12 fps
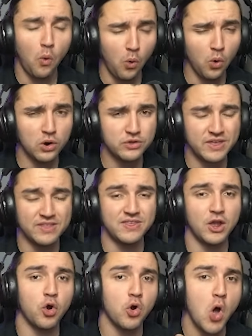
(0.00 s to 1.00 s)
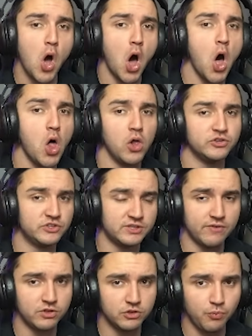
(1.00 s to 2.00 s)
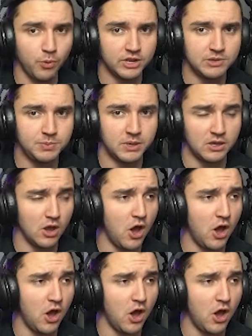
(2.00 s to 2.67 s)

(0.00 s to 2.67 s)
or that they are all 720p.